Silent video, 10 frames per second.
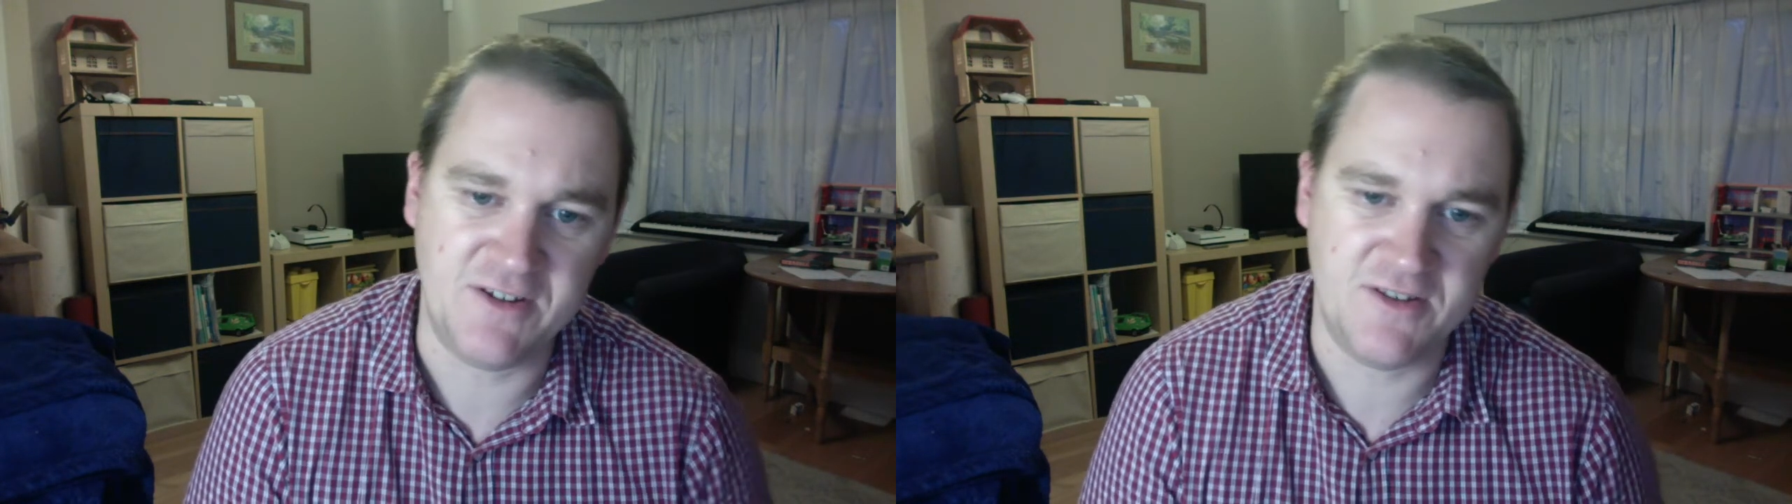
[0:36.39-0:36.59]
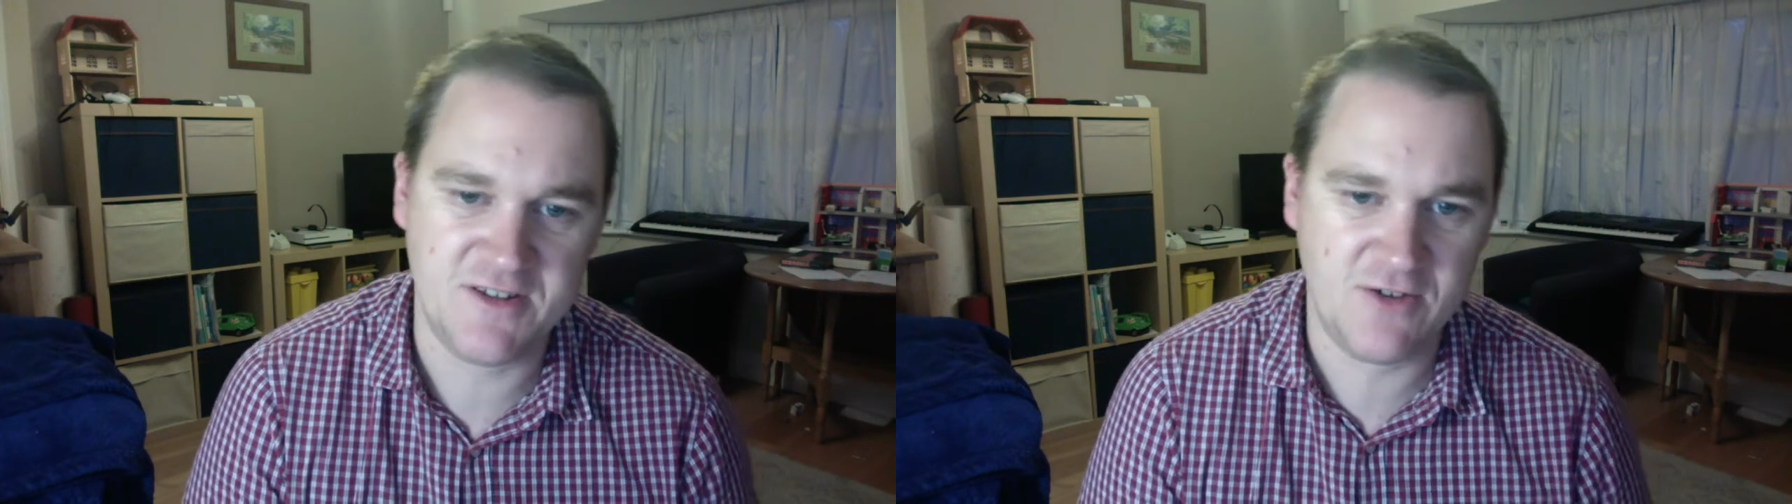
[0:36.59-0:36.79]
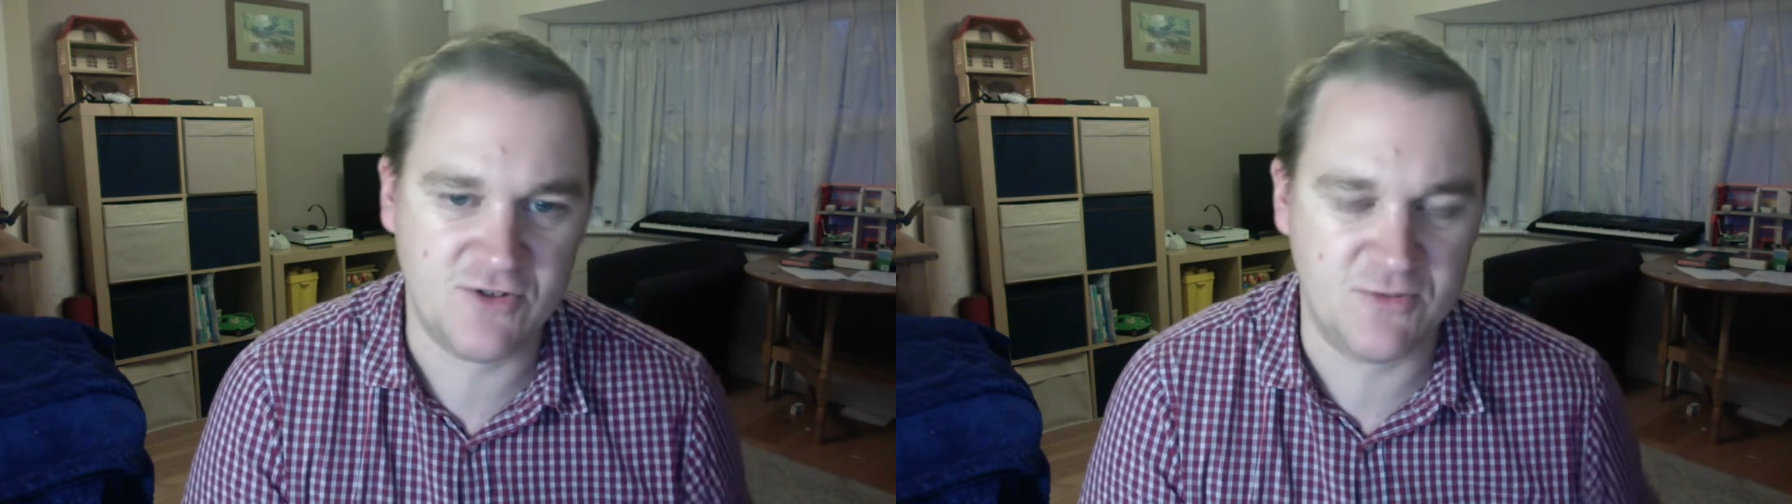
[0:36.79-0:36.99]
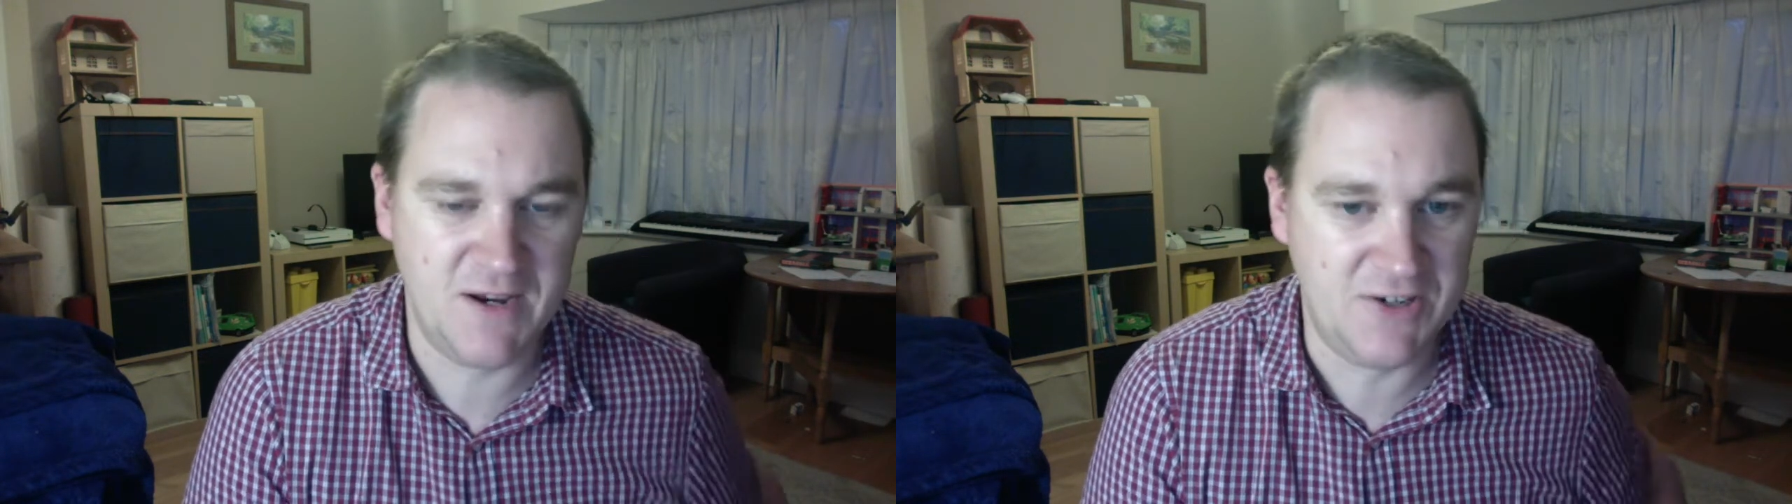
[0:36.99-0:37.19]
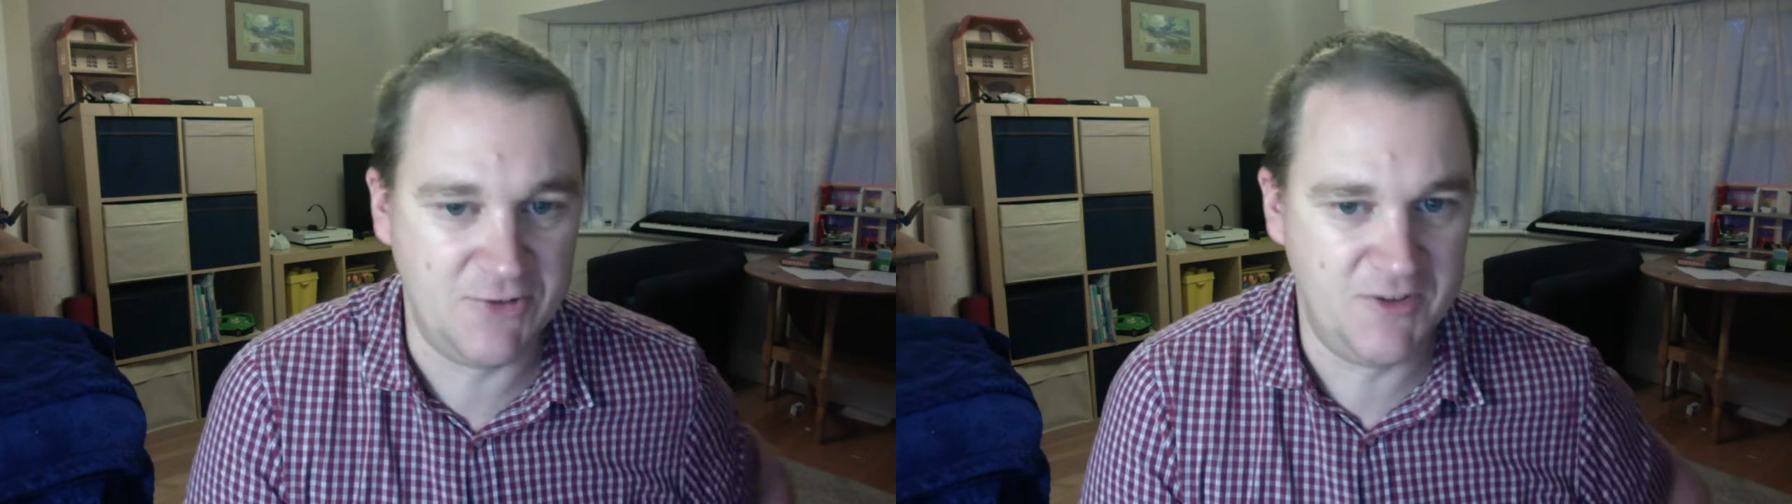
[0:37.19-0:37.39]
and social
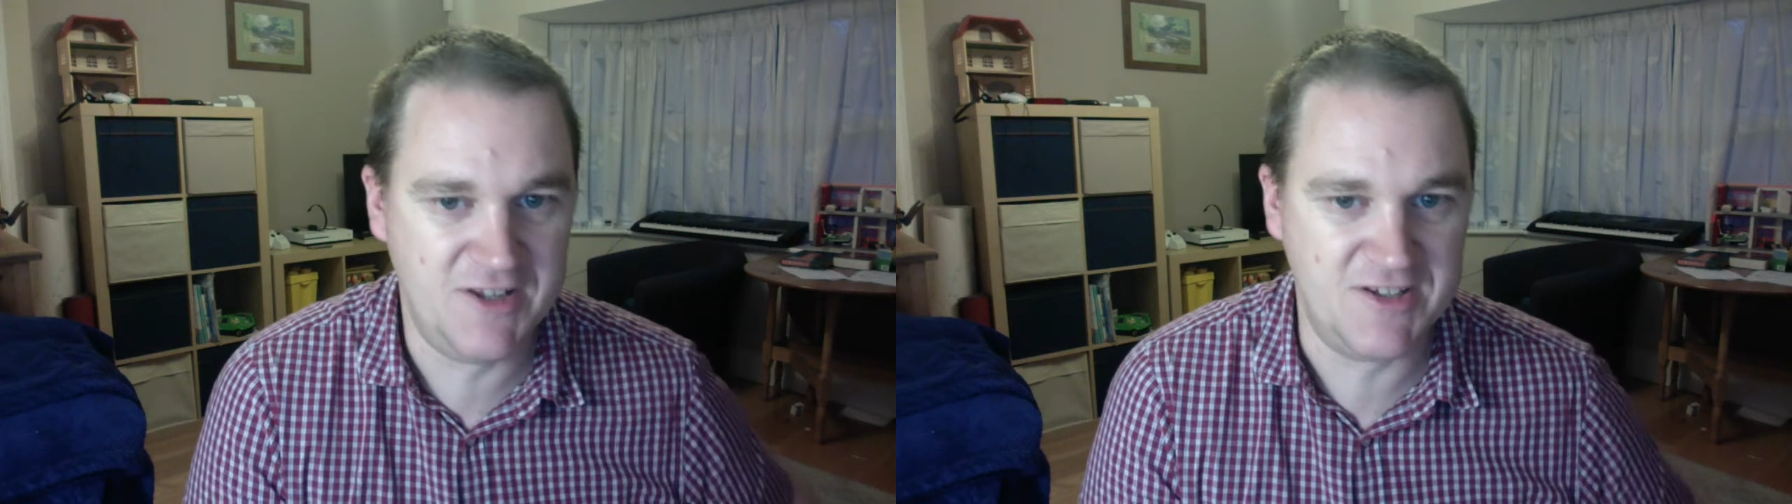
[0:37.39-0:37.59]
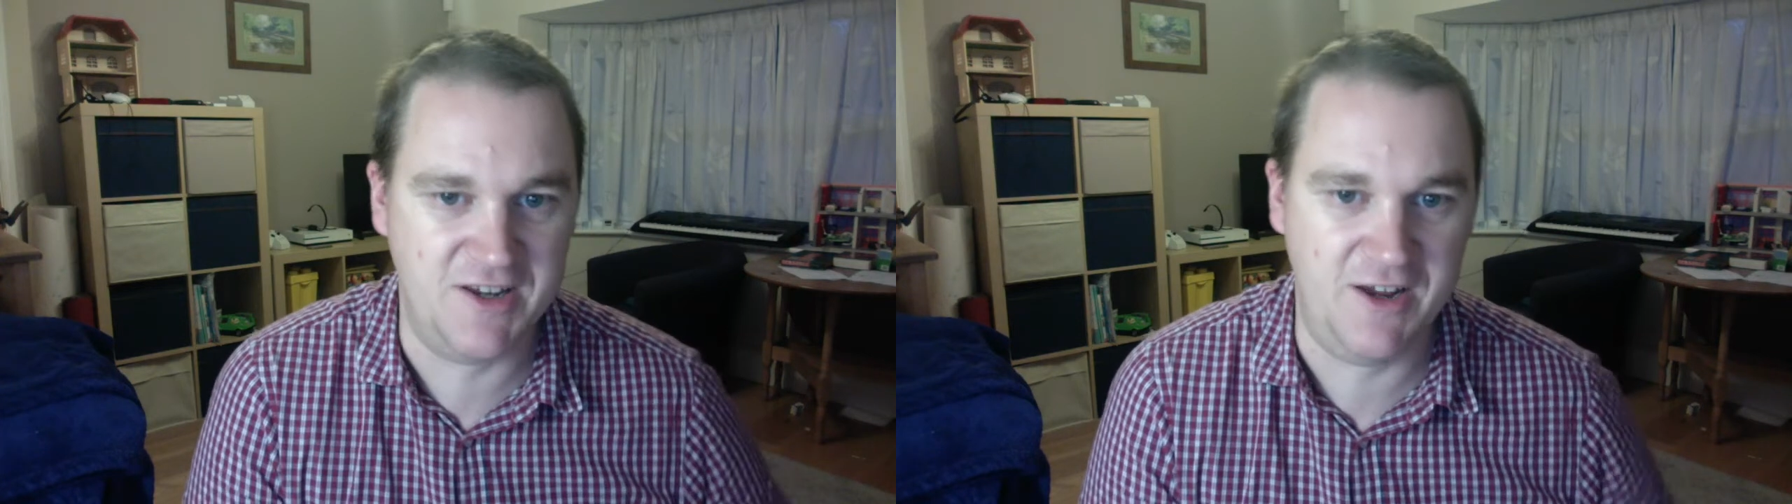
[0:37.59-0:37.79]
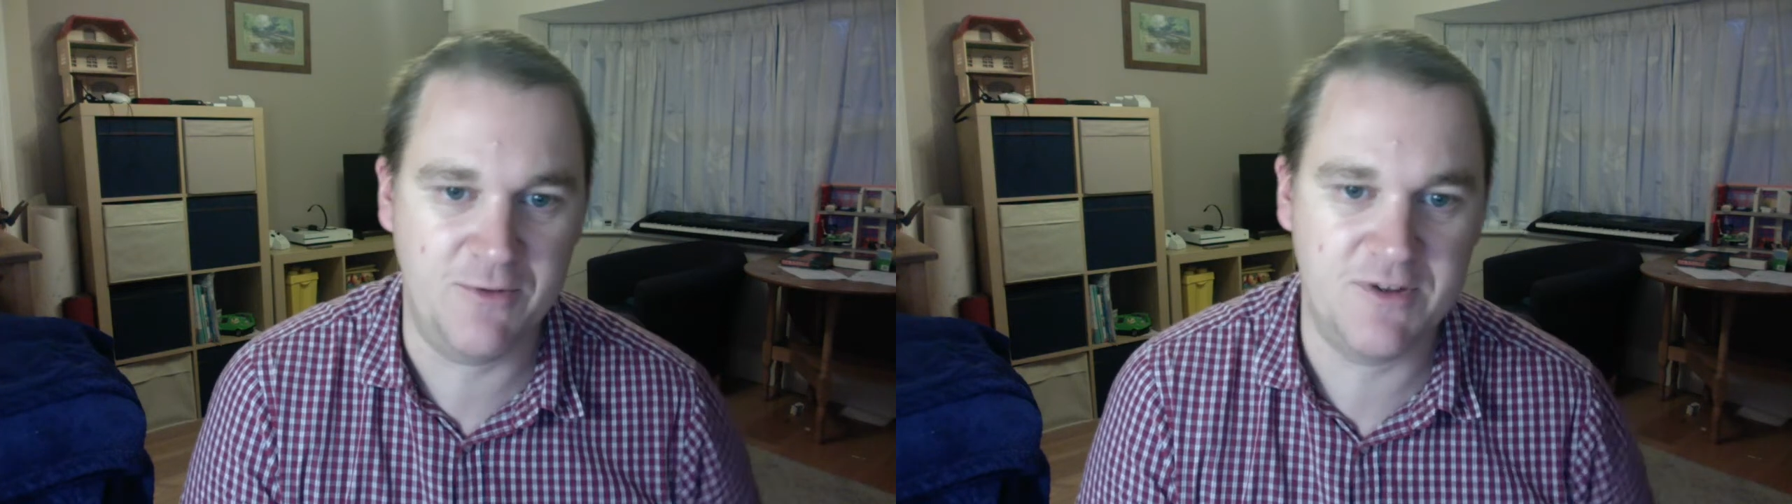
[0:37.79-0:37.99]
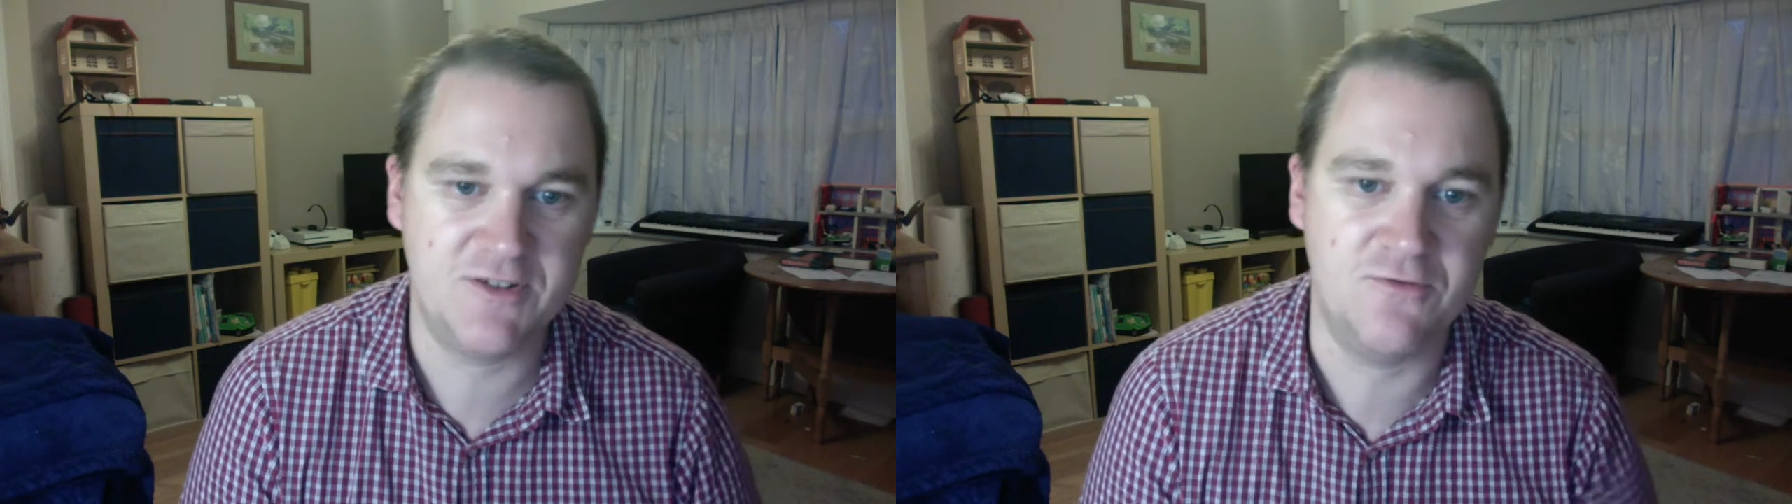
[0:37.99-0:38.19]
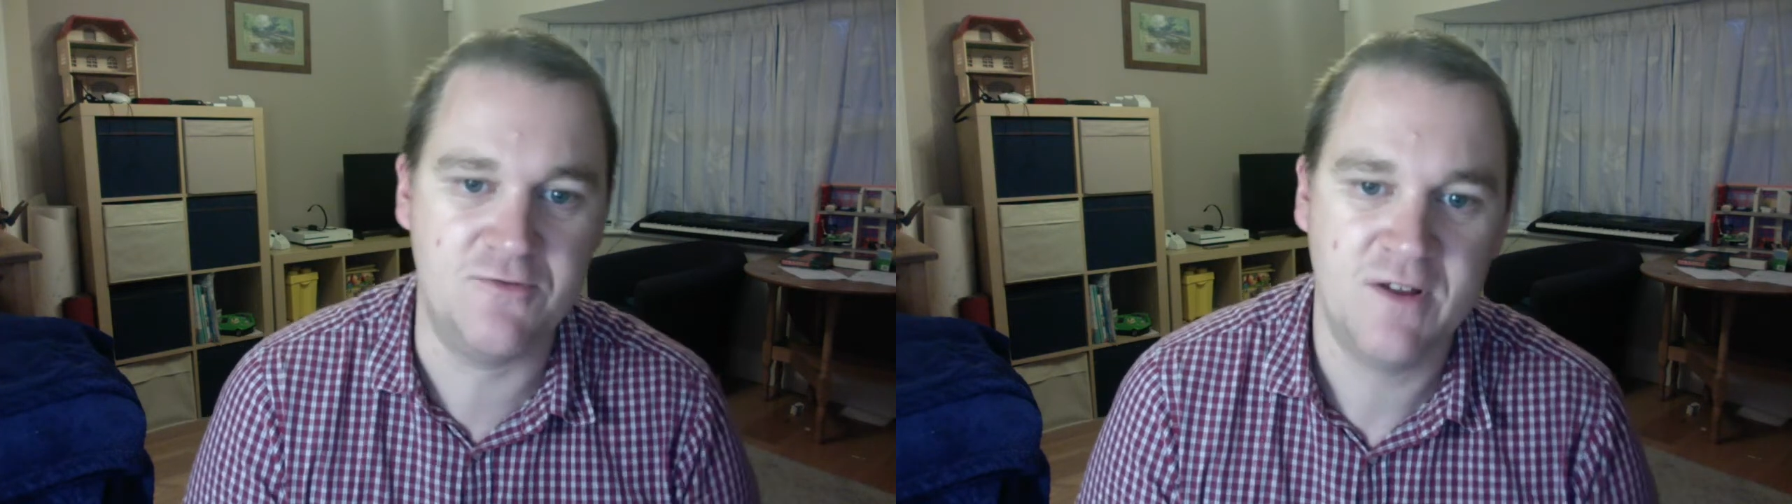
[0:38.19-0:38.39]
media and the internet were
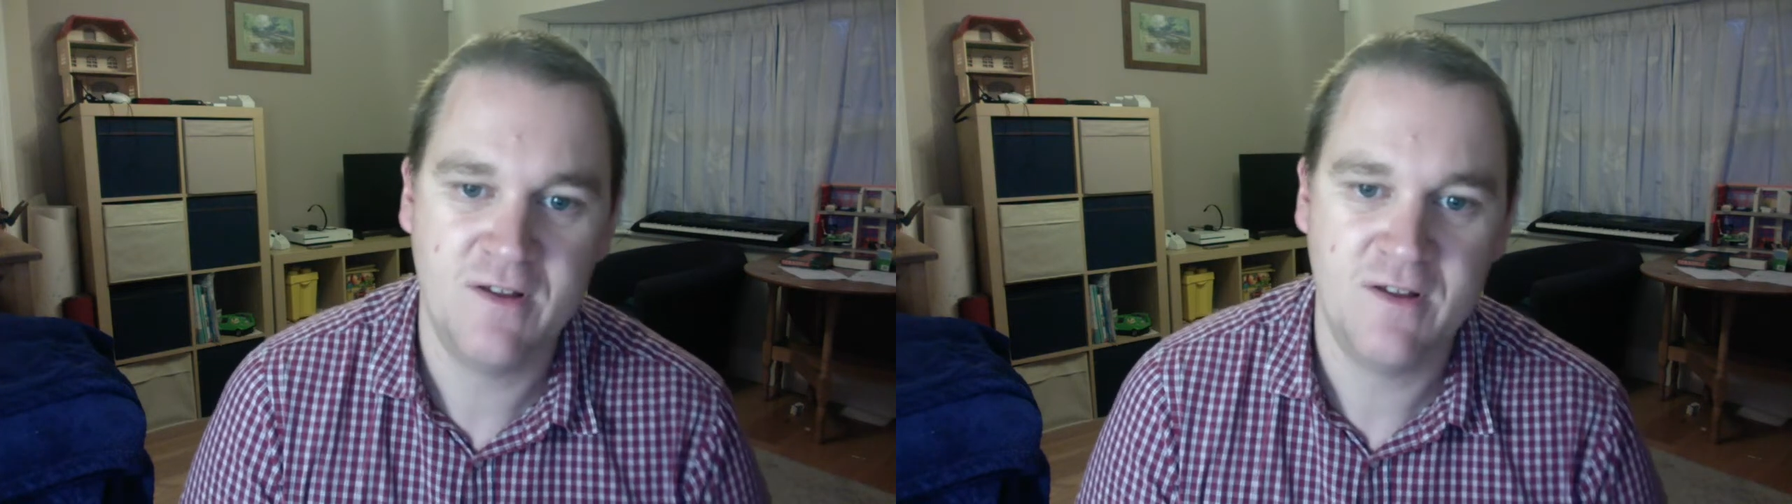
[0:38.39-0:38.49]
still